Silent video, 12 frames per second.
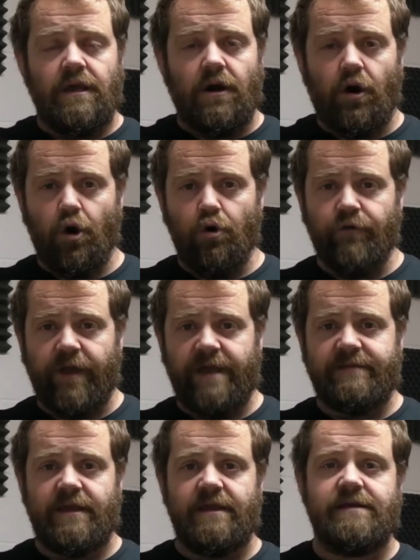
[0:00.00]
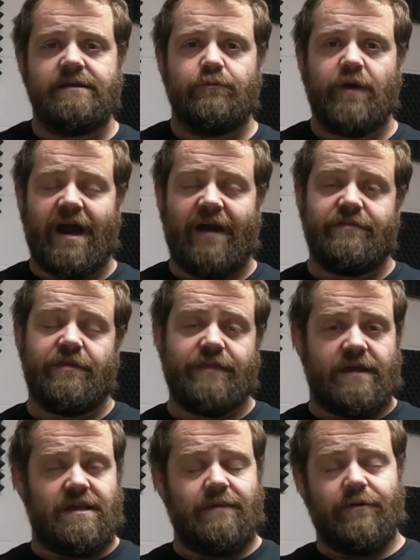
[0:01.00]
already we have to
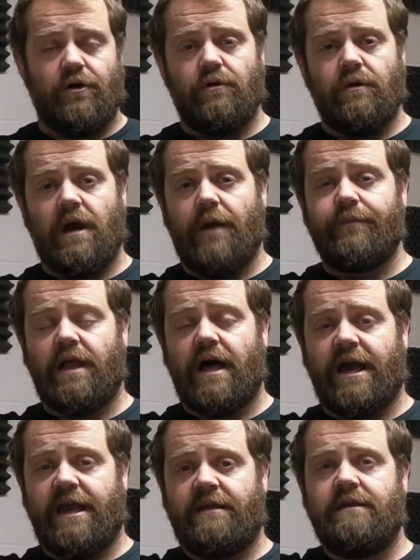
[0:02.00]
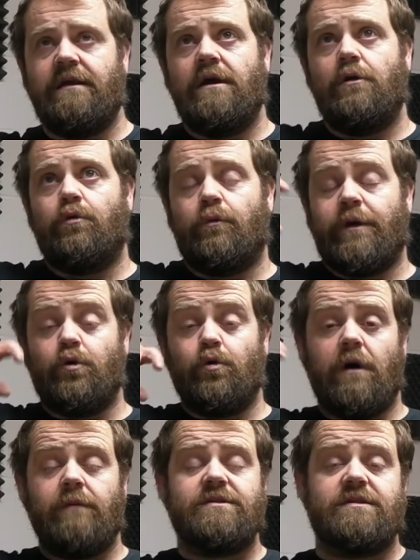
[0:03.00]
think about applying when we go
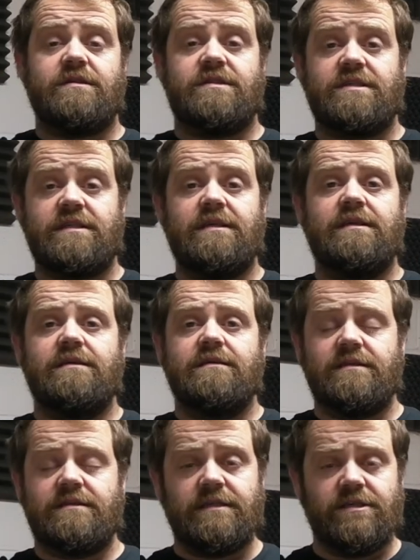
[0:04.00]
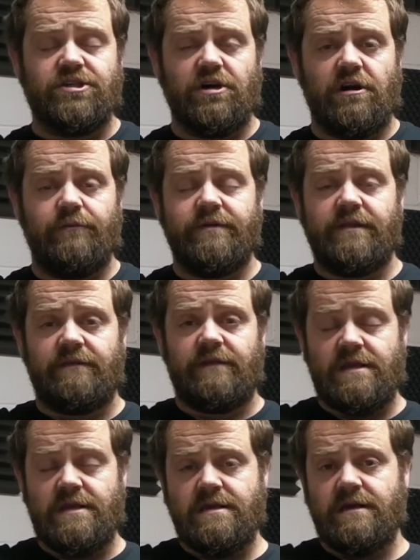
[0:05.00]
up to the C and the C sharp and the
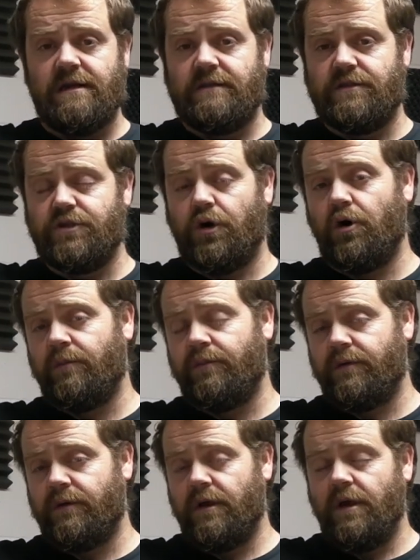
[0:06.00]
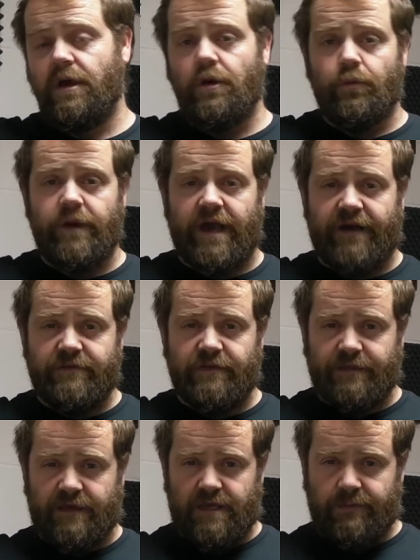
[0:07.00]
D at the top. We have to
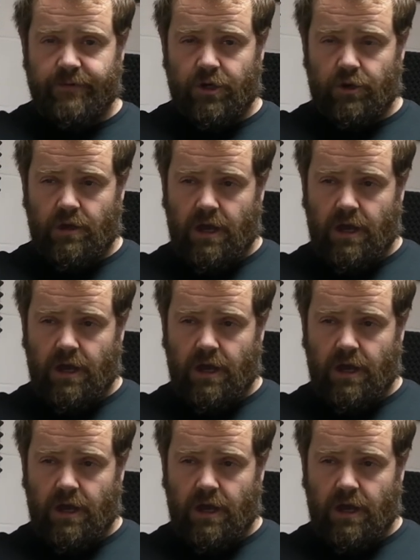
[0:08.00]
think about